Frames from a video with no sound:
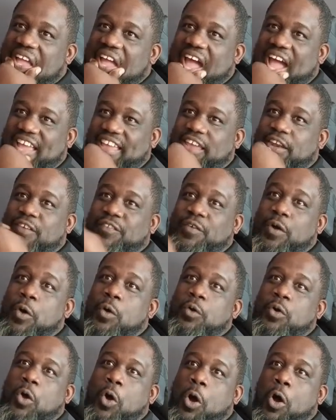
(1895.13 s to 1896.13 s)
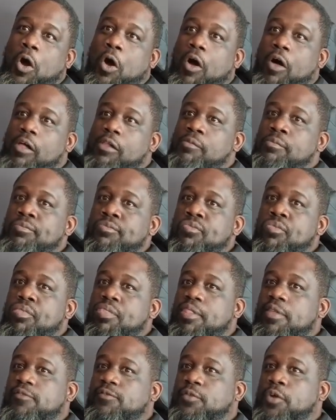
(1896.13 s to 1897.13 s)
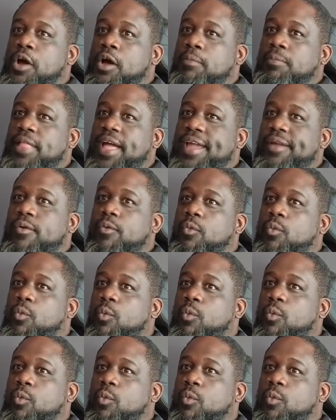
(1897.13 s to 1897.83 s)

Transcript: I get a phone call from like